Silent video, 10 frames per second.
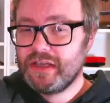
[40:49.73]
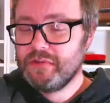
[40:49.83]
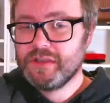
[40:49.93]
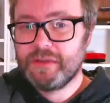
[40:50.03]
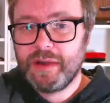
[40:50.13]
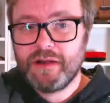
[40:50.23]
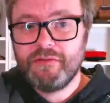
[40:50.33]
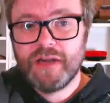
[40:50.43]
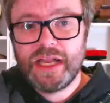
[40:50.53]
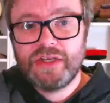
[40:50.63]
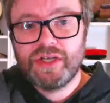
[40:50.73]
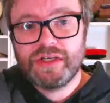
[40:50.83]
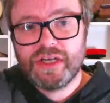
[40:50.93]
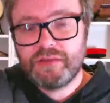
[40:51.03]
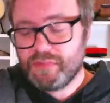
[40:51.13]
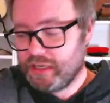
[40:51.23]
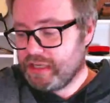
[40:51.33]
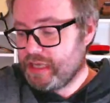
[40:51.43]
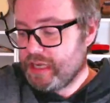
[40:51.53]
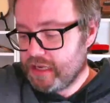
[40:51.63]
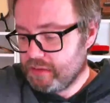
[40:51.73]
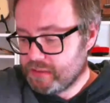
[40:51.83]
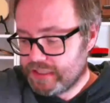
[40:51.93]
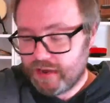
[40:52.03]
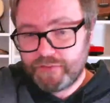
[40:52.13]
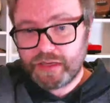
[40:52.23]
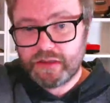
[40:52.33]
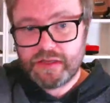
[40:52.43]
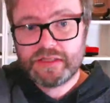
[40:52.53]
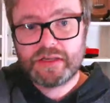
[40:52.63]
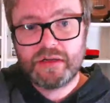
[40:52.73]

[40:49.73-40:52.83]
it was about a relationship that he was having at the